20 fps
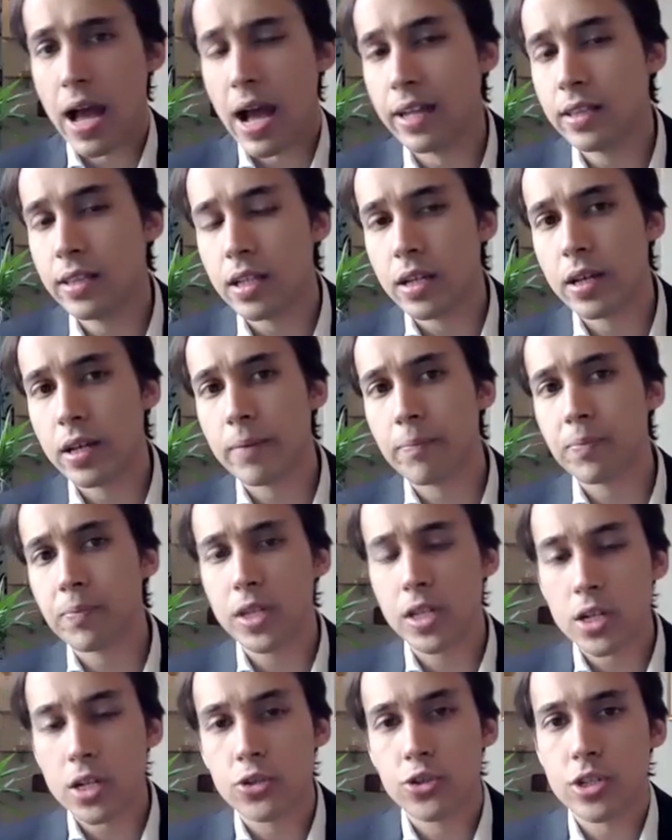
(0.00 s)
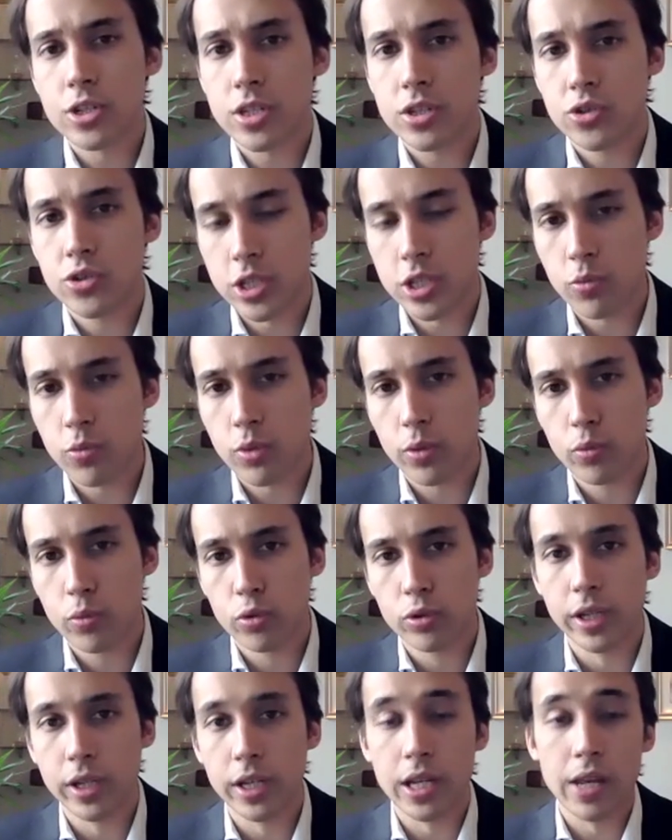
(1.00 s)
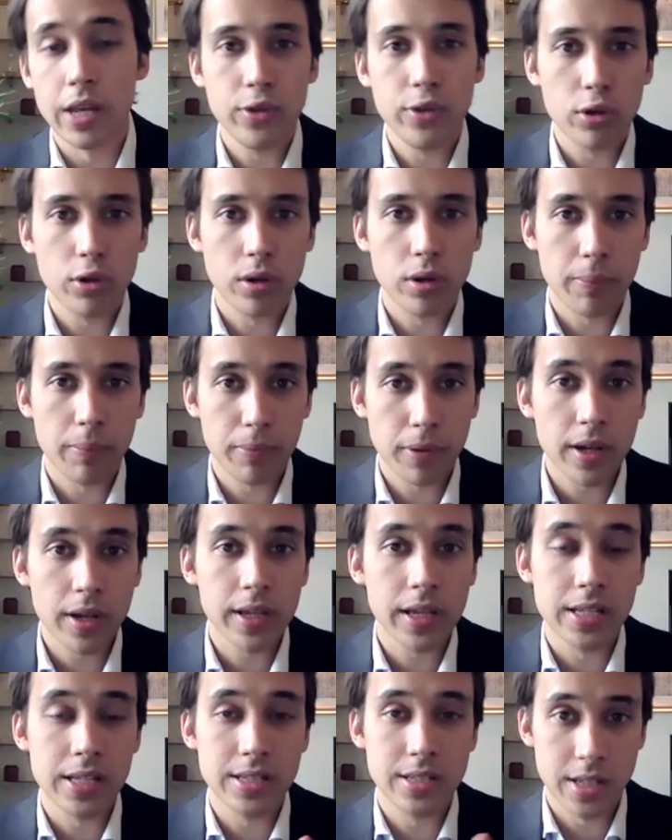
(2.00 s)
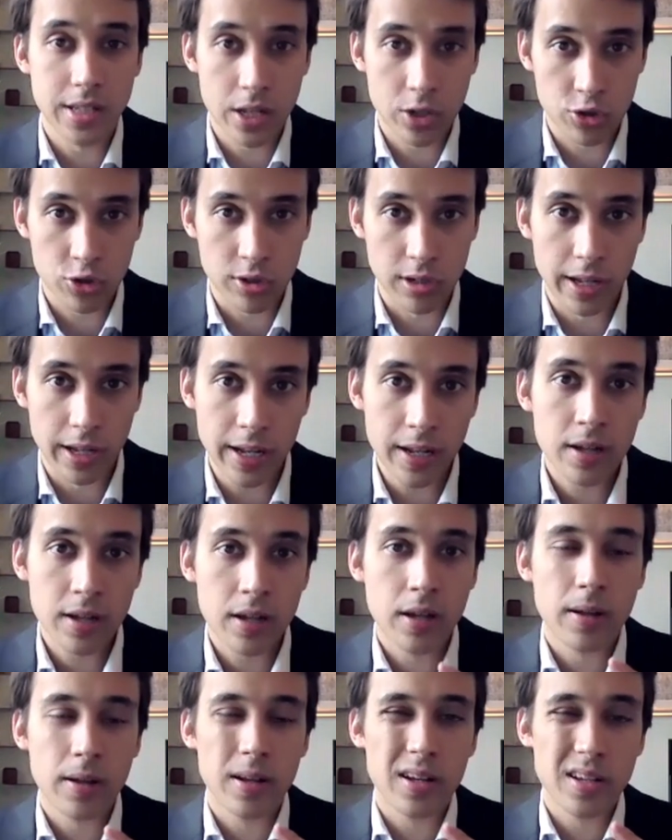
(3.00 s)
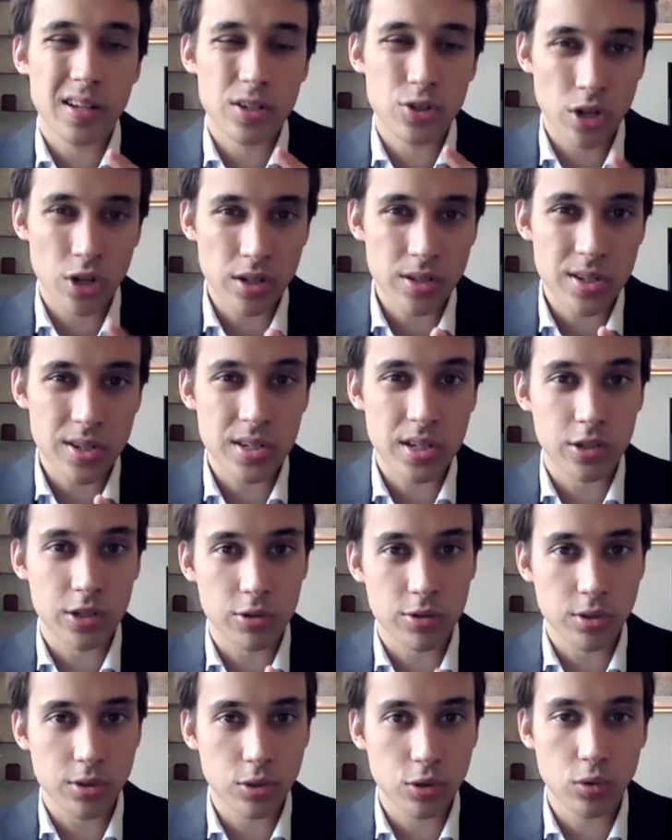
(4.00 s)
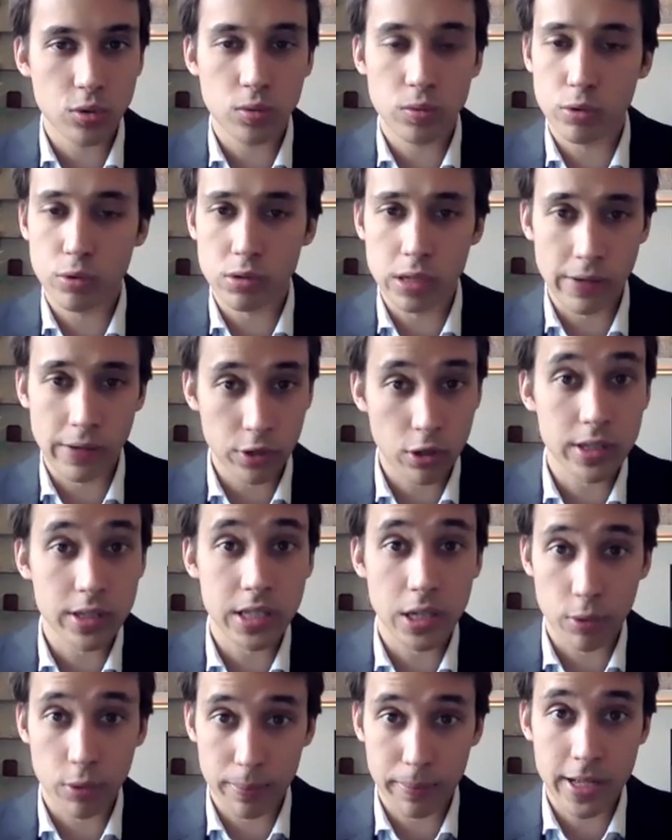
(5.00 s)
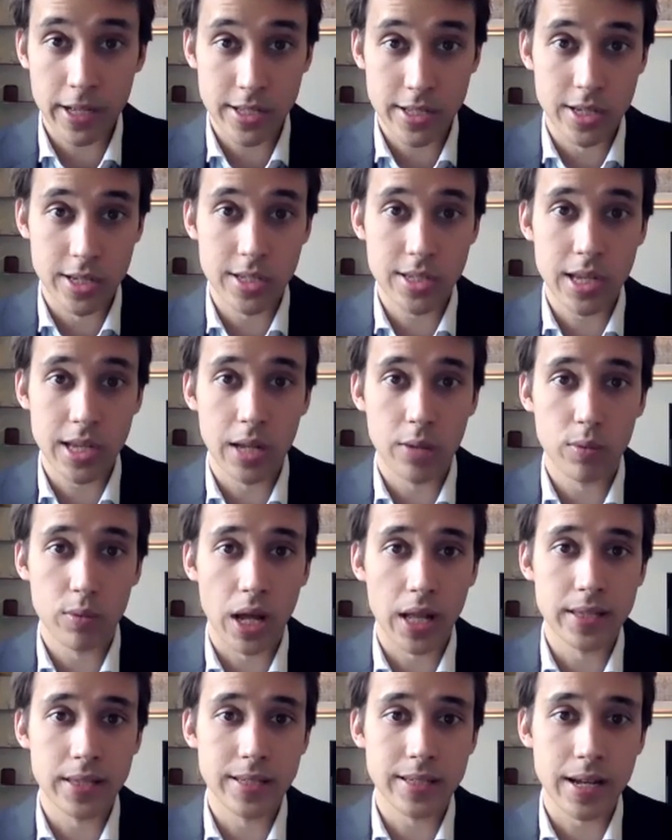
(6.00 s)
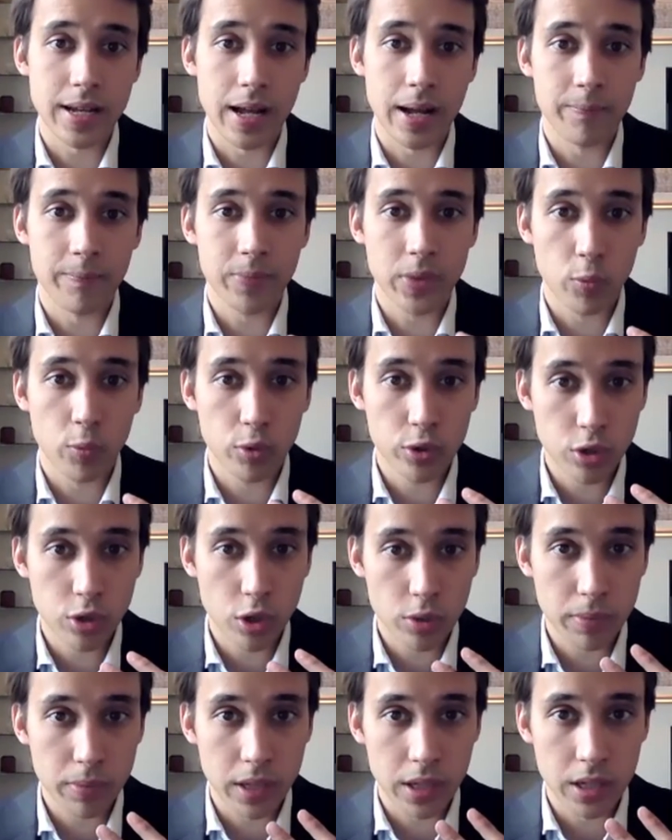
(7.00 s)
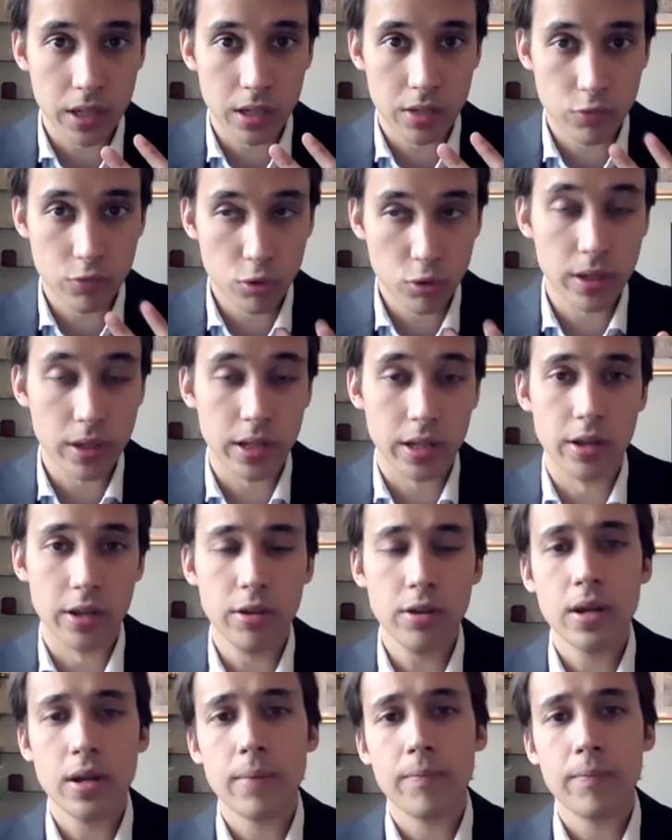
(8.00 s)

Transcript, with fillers: and uh, guys, just, just a bit of warning, if you're applying internationally, chances are your school will have no idea what P A T is, and, and um, would not be enrolling you.